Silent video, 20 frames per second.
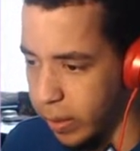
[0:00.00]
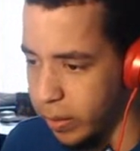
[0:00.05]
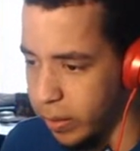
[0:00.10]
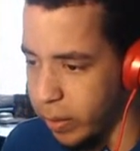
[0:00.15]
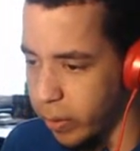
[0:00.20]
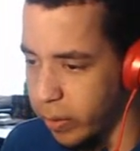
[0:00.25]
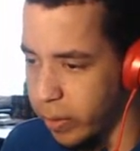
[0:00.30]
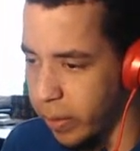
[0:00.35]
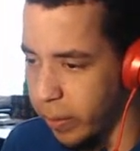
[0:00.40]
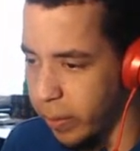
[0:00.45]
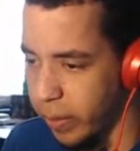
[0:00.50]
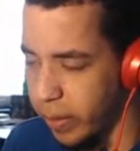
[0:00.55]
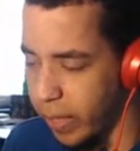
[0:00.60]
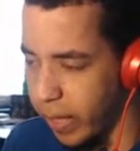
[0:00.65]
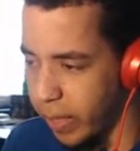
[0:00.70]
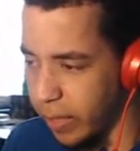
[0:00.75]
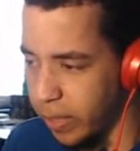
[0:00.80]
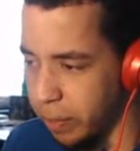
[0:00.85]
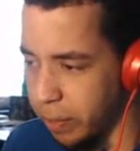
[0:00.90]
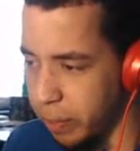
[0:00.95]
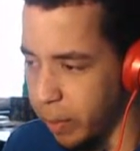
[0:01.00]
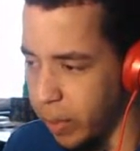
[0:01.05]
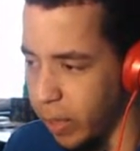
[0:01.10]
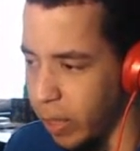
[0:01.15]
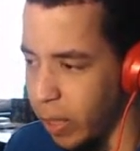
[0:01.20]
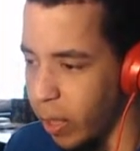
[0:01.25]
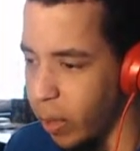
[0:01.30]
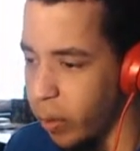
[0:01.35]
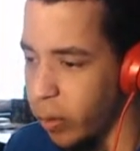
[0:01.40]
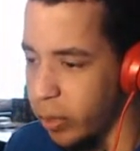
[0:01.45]
Let's go see what that
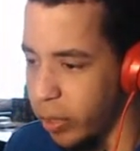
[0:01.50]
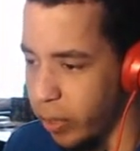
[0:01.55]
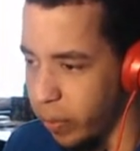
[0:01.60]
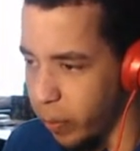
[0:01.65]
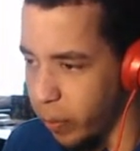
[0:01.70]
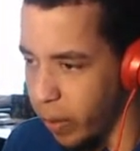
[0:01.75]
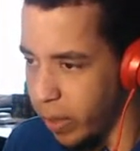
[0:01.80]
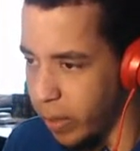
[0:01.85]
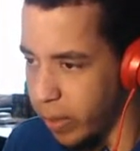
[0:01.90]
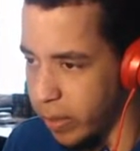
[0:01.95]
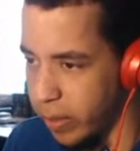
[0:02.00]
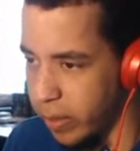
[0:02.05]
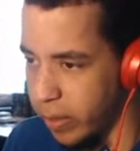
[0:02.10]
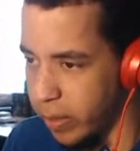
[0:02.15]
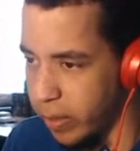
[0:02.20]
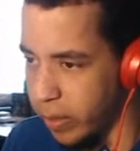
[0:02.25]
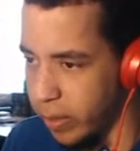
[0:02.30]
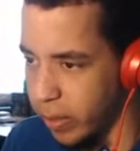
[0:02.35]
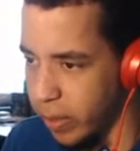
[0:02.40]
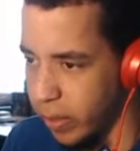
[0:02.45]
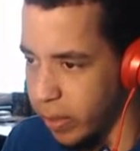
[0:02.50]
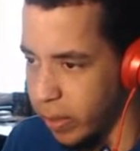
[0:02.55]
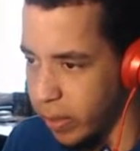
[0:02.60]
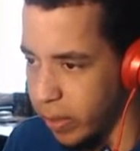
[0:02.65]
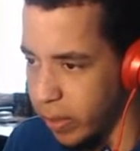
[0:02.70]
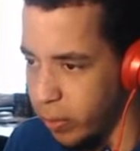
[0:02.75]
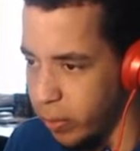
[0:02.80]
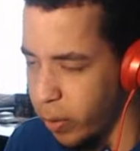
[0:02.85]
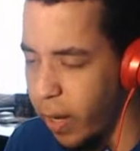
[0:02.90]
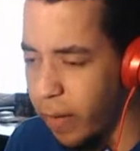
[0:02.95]
explosion was.
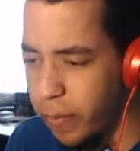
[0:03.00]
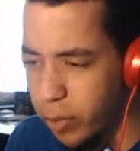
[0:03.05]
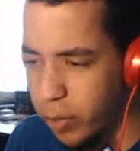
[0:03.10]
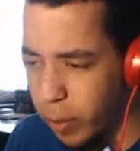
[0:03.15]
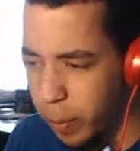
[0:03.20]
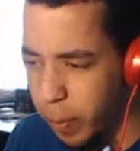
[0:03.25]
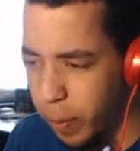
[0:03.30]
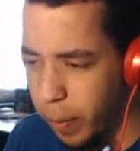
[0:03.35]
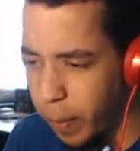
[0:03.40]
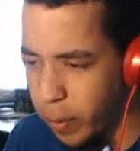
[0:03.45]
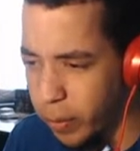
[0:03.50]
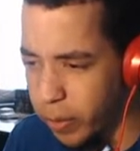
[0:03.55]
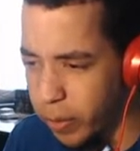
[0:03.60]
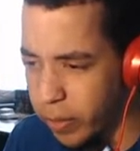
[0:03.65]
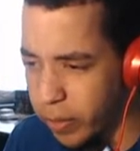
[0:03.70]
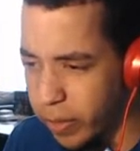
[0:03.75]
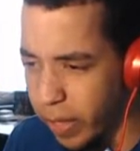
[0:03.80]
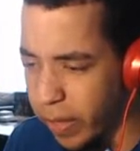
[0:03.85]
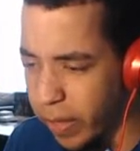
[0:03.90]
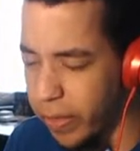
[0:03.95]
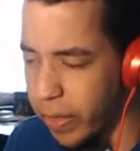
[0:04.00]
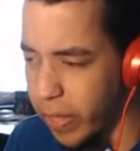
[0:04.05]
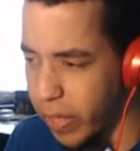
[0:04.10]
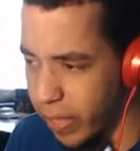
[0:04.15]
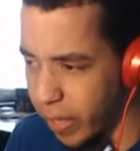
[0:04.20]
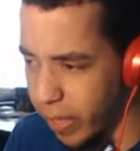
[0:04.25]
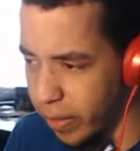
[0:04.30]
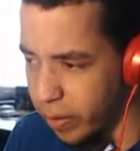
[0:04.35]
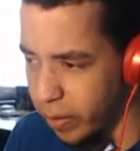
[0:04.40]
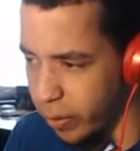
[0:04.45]
Do I have super potions? I
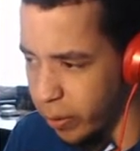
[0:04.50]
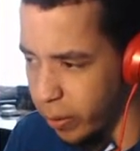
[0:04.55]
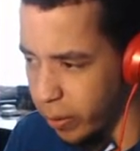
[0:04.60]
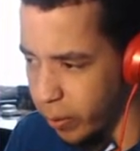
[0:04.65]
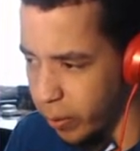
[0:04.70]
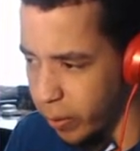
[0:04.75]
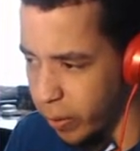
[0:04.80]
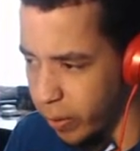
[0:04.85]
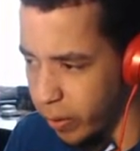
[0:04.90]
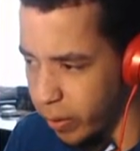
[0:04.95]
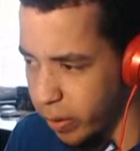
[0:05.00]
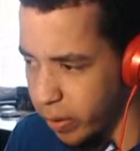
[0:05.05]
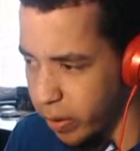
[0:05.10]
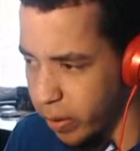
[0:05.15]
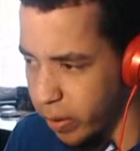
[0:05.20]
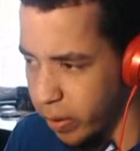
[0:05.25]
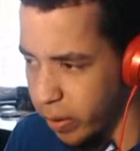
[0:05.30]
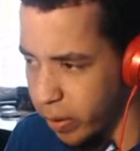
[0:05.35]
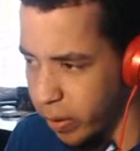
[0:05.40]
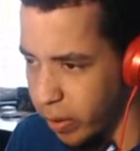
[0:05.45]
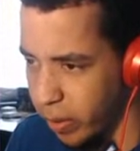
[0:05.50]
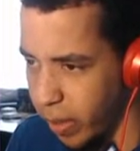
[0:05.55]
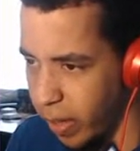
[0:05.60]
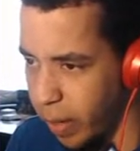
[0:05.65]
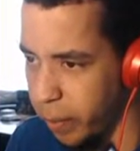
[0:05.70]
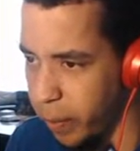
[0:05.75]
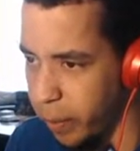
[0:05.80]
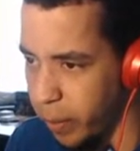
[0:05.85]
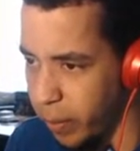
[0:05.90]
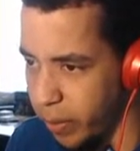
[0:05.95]
think I do.
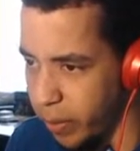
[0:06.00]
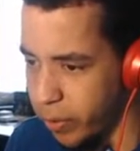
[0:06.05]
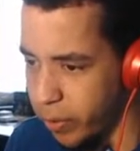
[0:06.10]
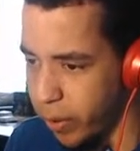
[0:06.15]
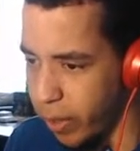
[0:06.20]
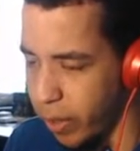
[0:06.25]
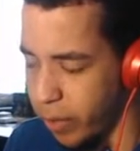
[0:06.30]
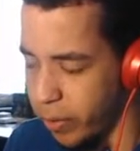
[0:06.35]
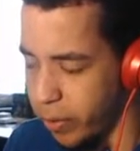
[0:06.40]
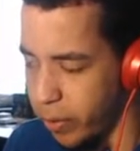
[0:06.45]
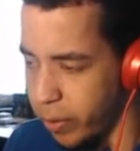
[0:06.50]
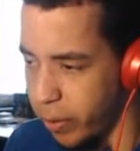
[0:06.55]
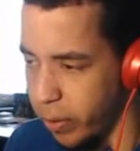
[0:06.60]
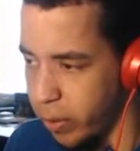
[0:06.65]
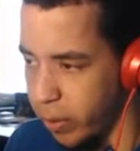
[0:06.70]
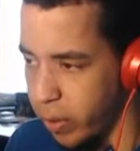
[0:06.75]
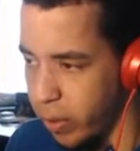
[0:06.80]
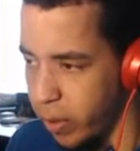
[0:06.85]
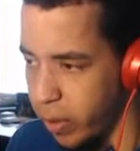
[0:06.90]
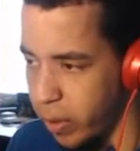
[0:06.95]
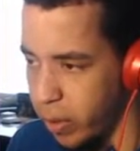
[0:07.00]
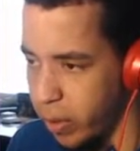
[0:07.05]
Pretty sure I do.